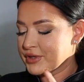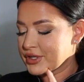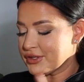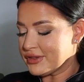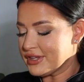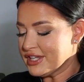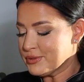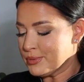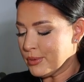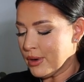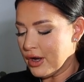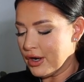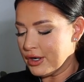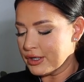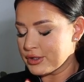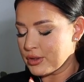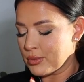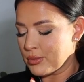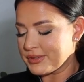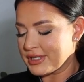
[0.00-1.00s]
So this
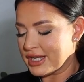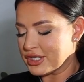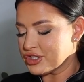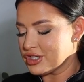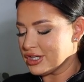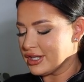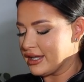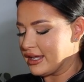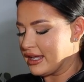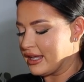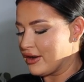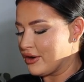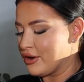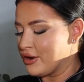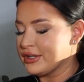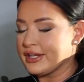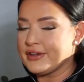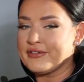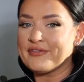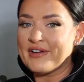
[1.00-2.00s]
one was actually
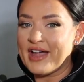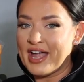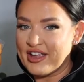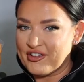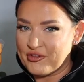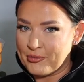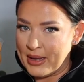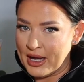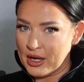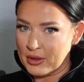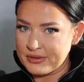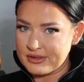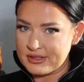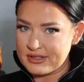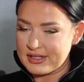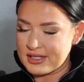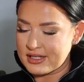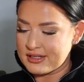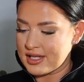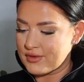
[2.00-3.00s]
only £5
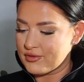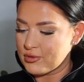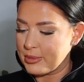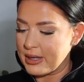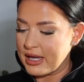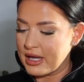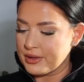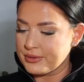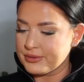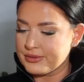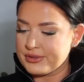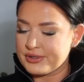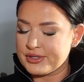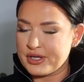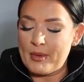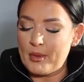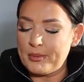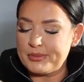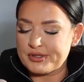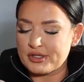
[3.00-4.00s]
instead of £7. So
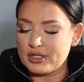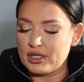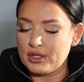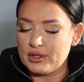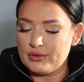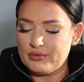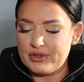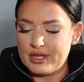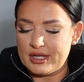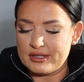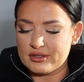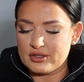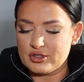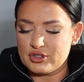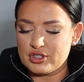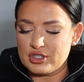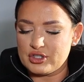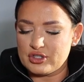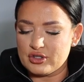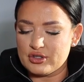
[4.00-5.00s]
mum's gonna love this because
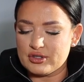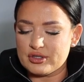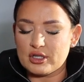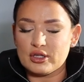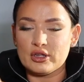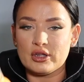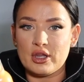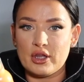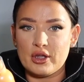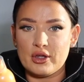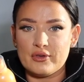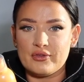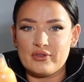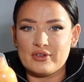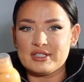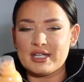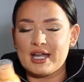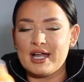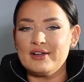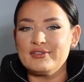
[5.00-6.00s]
she does
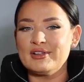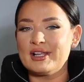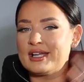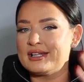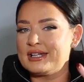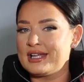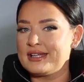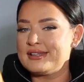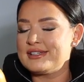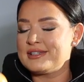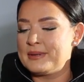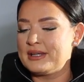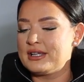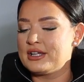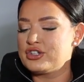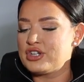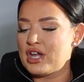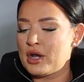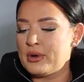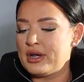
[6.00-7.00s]
love to have like a nice
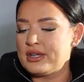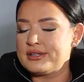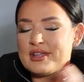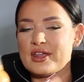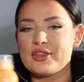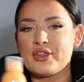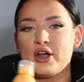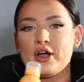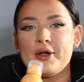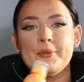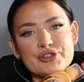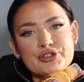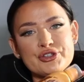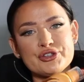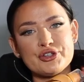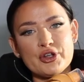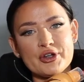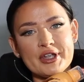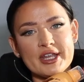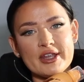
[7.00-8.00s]
smelling shower. So I thought
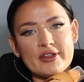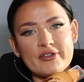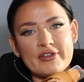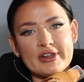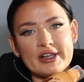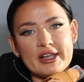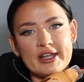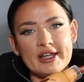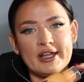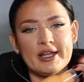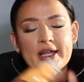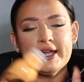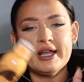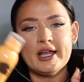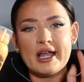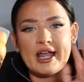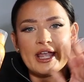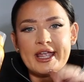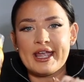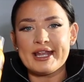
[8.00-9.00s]
stocking filler.
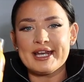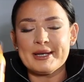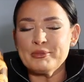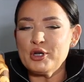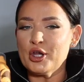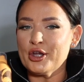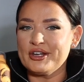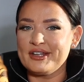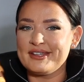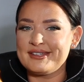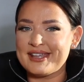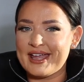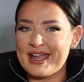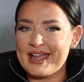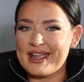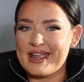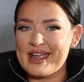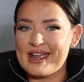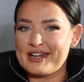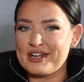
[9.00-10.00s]
Again, I'm not gonna
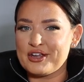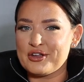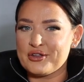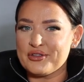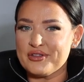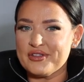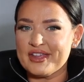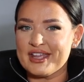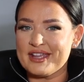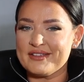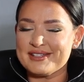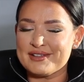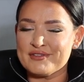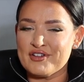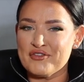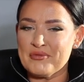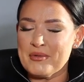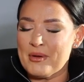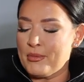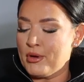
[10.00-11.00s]
say any other gifts I
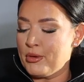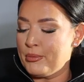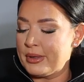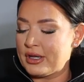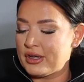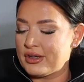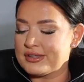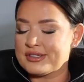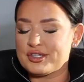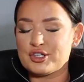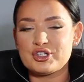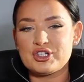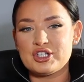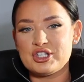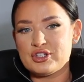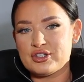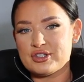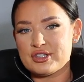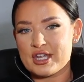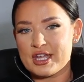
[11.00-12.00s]
got from my mum because she
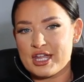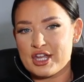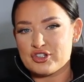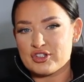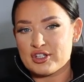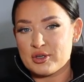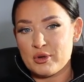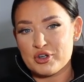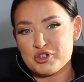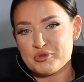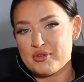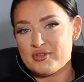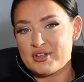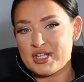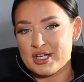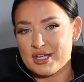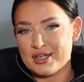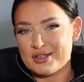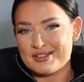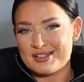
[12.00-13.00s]
does occasionally watch my
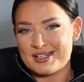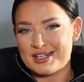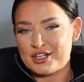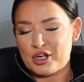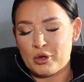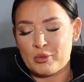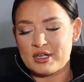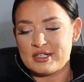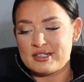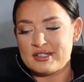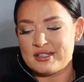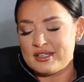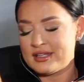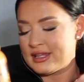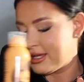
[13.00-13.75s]
videos and I don't want her to see